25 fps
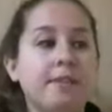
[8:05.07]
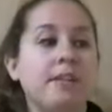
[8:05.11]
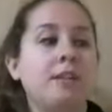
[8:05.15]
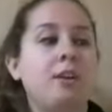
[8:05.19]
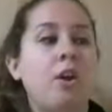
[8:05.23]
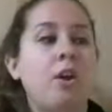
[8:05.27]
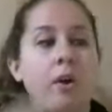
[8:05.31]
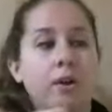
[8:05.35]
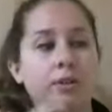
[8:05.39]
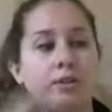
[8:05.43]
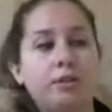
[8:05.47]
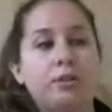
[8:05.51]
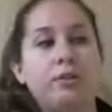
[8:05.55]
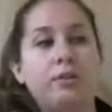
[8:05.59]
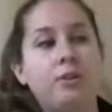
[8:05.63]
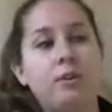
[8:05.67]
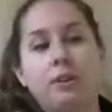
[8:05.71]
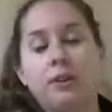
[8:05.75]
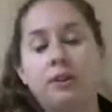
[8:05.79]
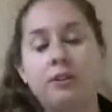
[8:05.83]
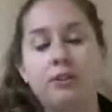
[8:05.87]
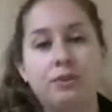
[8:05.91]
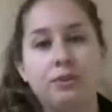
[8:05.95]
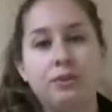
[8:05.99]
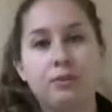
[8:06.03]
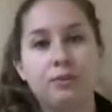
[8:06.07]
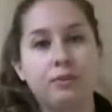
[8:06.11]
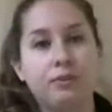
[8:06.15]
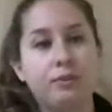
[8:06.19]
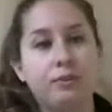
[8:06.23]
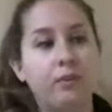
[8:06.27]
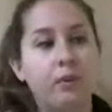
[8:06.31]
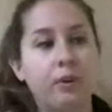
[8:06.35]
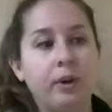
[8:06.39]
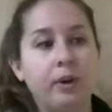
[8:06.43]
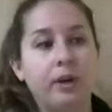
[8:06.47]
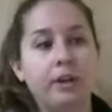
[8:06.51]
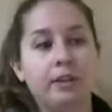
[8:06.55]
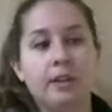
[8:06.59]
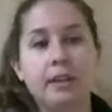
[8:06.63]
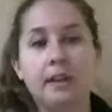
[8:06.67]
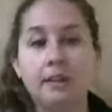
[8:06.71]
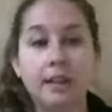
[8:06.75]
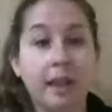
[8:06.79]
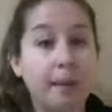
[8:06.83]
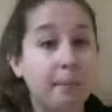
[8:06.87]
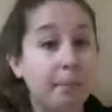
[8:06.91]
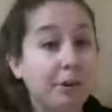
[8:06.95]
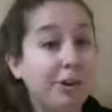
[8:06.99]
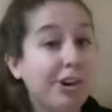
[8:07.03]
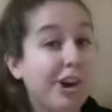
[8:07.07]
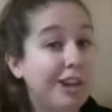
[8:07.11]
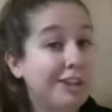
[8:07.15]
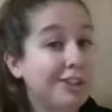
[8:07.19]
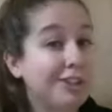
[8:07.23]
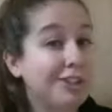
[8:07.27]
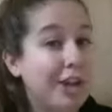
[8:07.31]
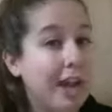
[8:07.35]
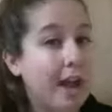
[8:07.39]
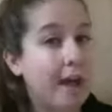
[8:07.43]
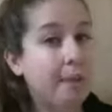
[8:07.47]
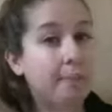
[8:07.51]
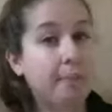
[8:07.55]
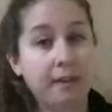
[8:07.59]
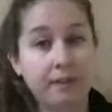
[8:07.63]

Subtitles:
and also you can use for the leprechaun trap